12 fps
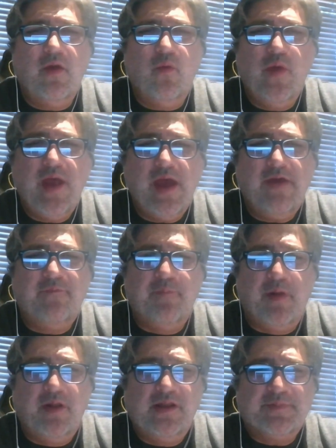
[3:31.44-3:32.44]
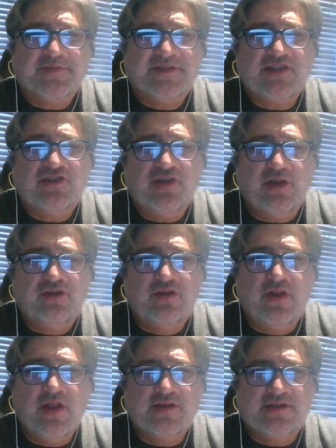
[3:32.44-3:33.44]
we have built up
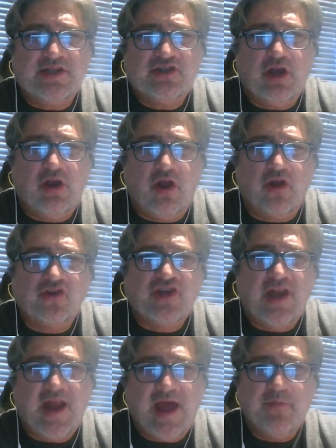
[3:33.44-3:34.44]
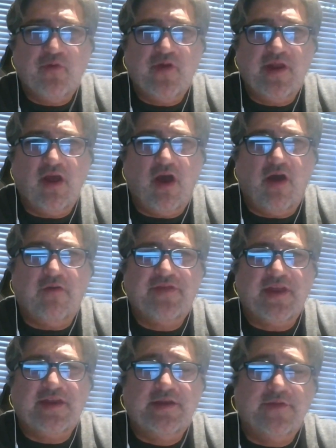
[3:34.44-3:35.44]
such a large library
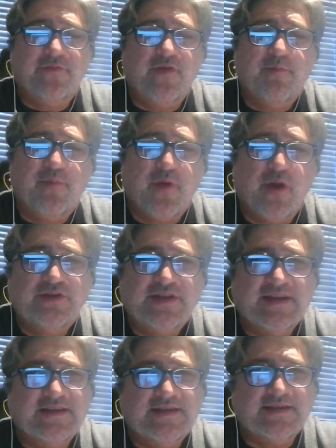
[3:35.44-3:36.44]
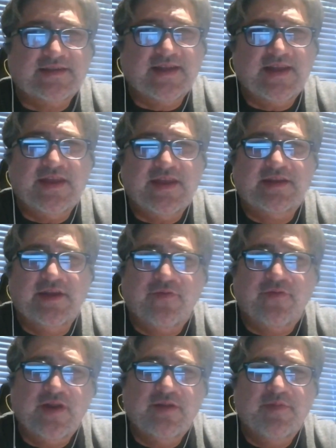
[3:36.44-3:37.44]
of the different processes in the
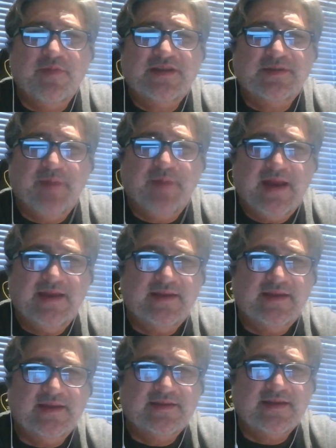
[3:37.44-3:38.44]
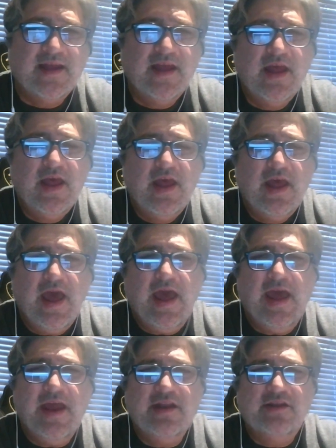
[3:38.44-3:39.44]
different municipalities.
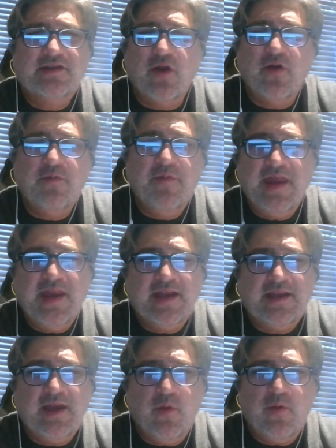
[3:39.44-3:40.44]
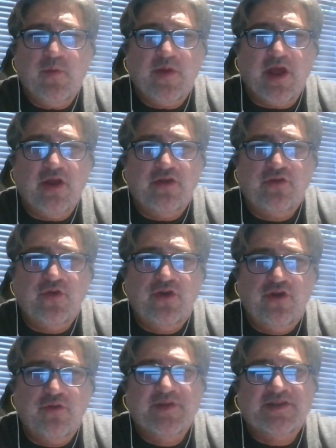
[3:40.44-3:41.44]
And so immediately when we go to a
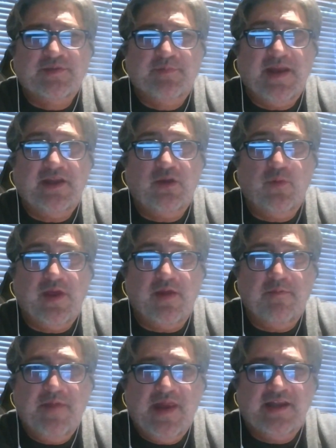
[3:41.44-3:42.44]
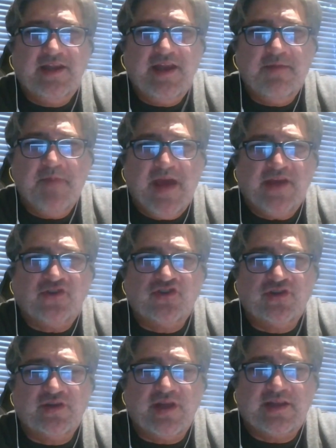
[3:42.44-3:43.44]
new municipality, we immediately
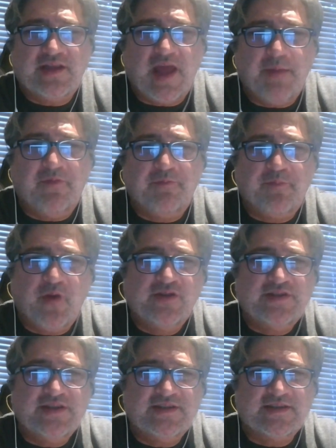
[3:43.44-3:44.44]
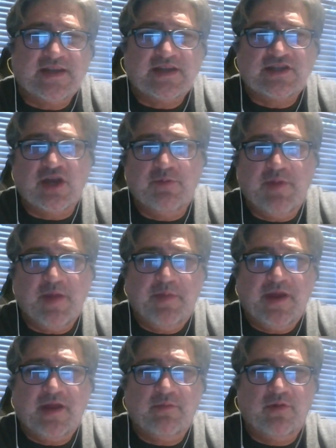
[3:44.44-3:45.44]
match the type of processes that's going to be
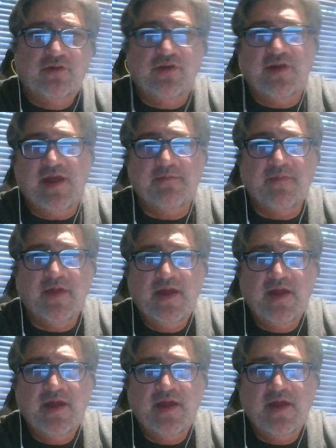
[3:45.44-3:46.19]
applicable to them.